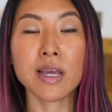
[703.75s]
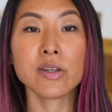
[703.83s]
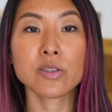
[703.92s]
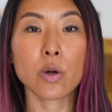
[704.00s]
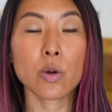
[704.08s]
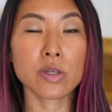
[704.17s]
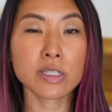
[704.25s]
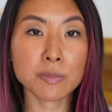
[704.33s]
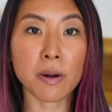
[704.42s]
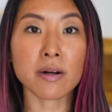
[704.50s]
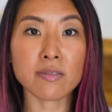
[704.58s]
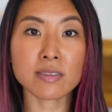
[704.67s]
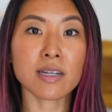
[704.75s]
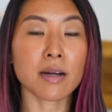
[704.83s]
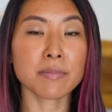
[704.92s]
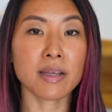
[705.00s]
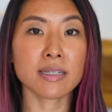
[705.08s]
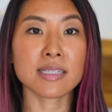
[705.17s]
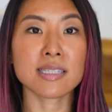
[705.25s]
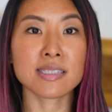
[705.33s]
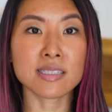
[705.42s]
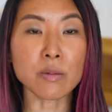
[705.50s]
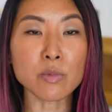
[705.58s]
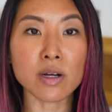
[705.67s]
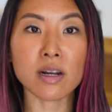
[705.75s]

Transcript: So this part of the timeline is somewhat